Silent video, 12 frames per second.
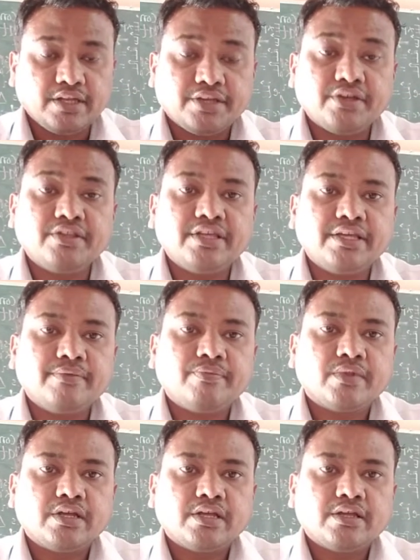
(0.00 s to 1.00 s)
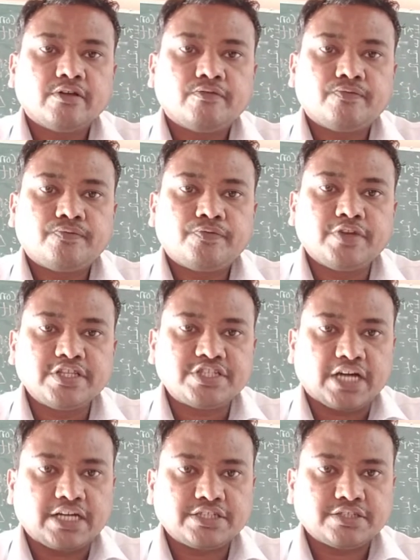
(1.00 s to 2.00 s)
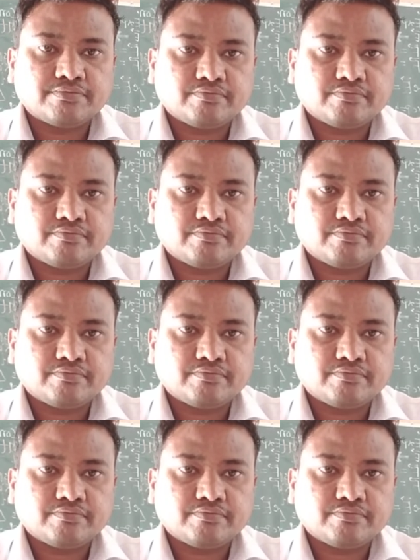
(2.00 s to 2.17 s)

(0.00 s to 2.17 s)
Any free charge